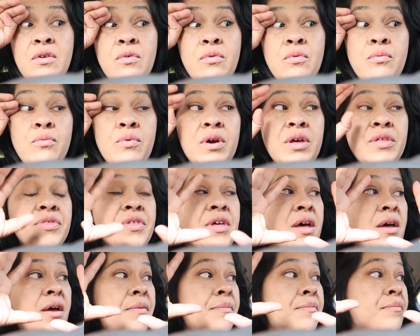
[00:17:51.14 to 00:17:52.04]
with
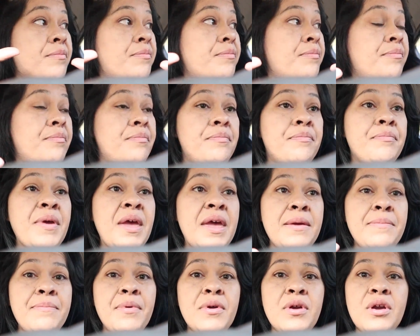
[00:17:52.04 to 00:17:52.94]
um,
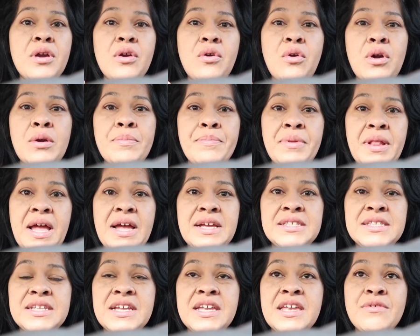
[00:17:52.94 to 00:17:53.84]
paper or
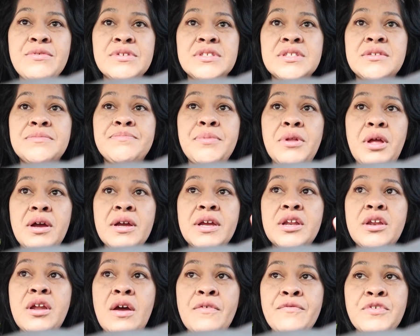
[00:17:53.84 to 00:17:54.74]
plastic. He was
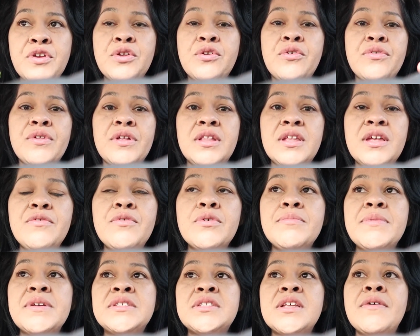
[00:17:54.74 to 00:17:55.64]
blocking off, you know, the living
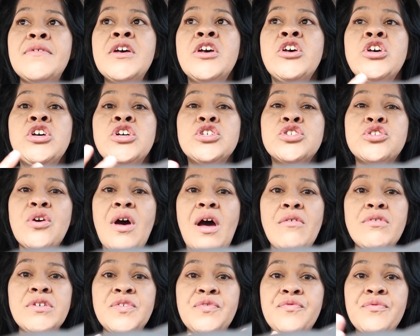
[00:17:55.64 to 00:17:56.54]
room and stuff. So
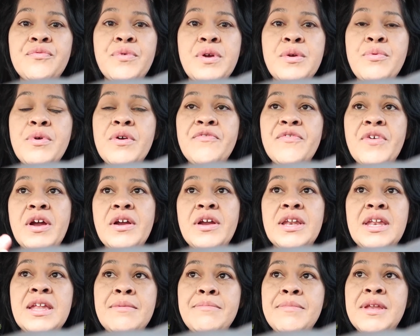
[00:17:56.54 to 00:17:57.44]
I was, we were very
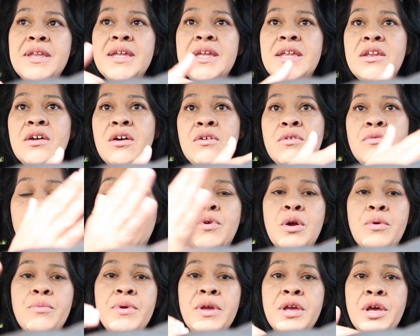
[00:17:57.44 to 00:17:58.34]
limited on
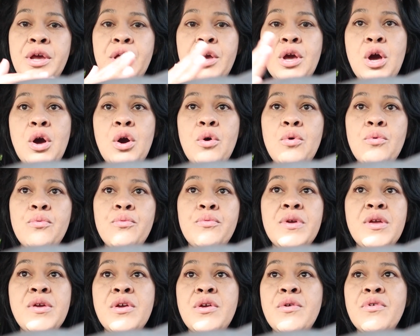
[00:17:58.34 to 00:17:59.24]
where we can go.
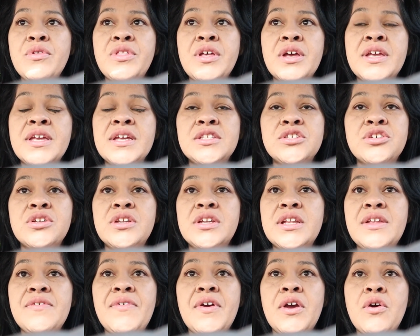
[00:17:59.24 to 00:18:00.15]
We, the kids
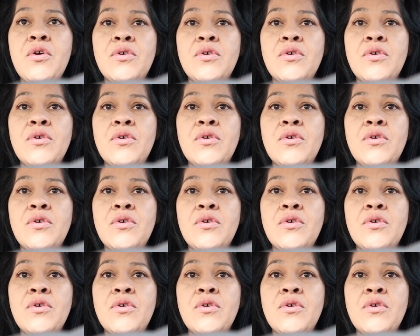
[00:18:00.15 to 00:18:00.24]
couldn't even